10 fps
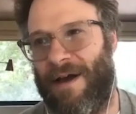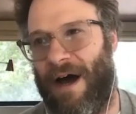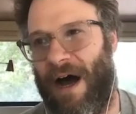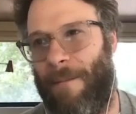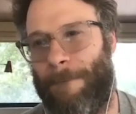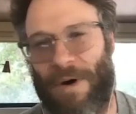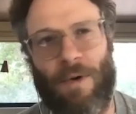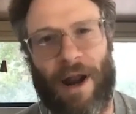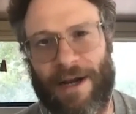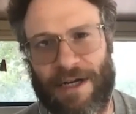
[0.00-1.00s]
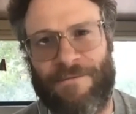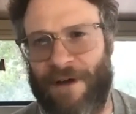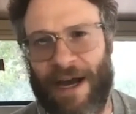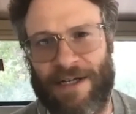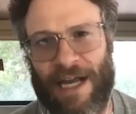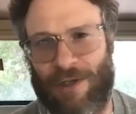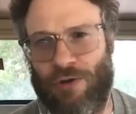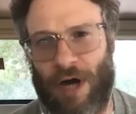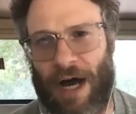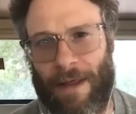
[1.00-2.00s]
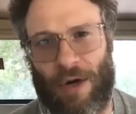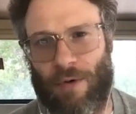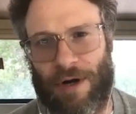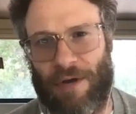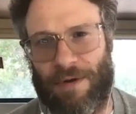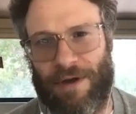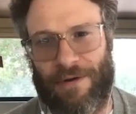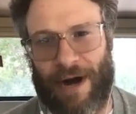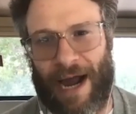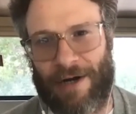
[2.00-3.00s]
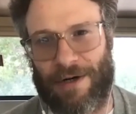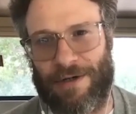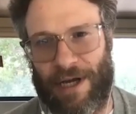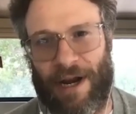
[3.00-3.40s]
Um, but what I did find is I do not like working with other actors, and